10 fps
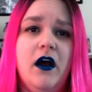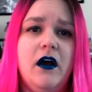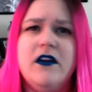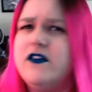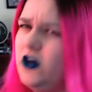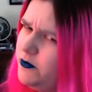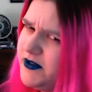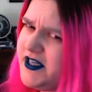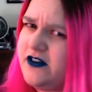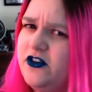He's Stone
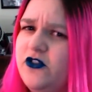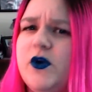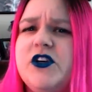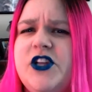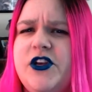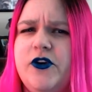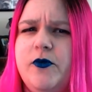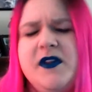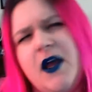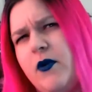Protectors were
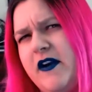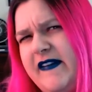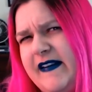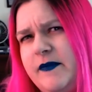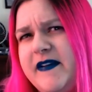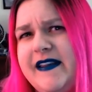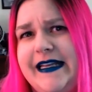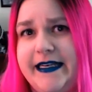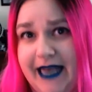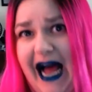too, but they weren't as
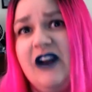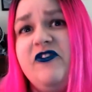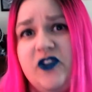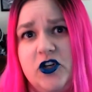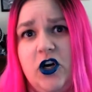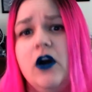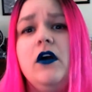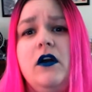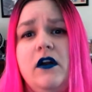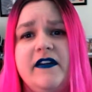explicitly not for
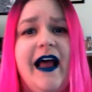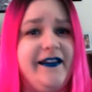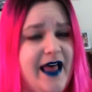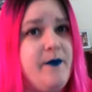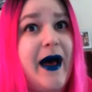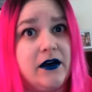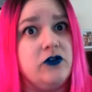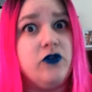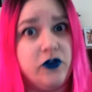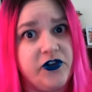girls as that Battle
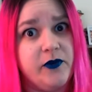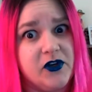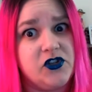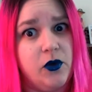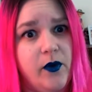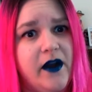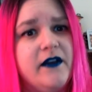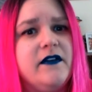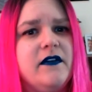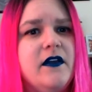Trolls commercial
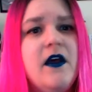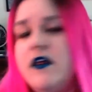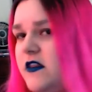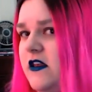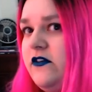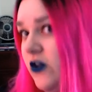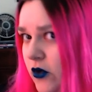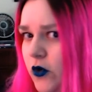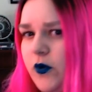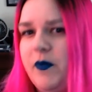was. These
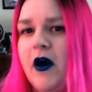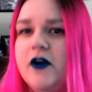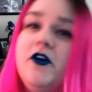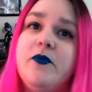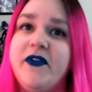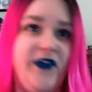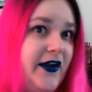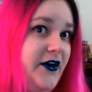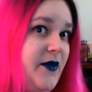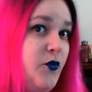two were partnered with
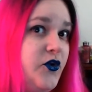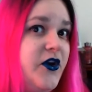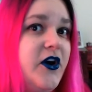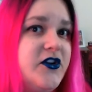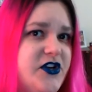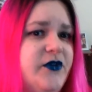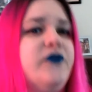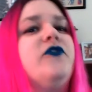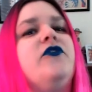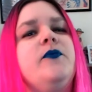Saturday morning
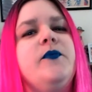cartoons.